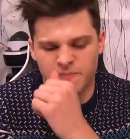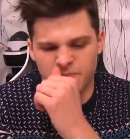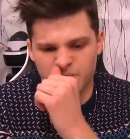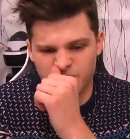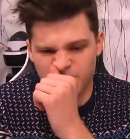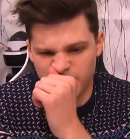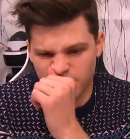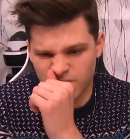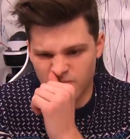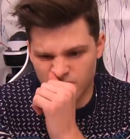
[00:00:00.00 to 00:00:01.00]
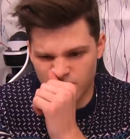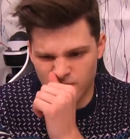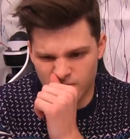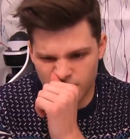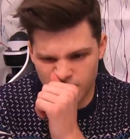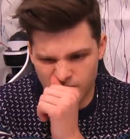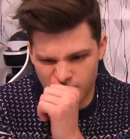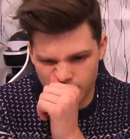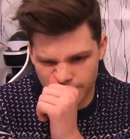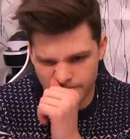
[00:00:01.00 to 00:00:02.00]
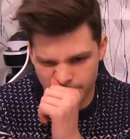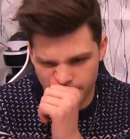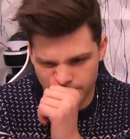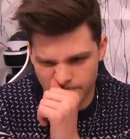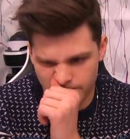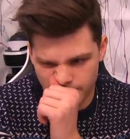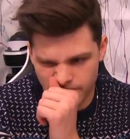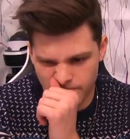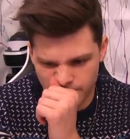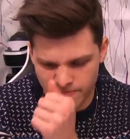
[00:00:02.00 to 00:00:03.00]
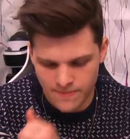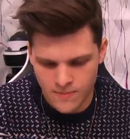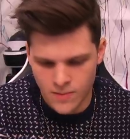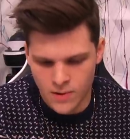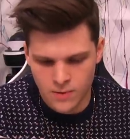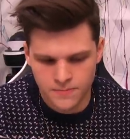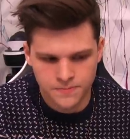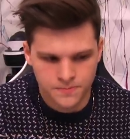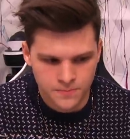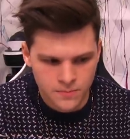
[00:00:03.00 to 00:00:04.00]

No one is speaking in this clip.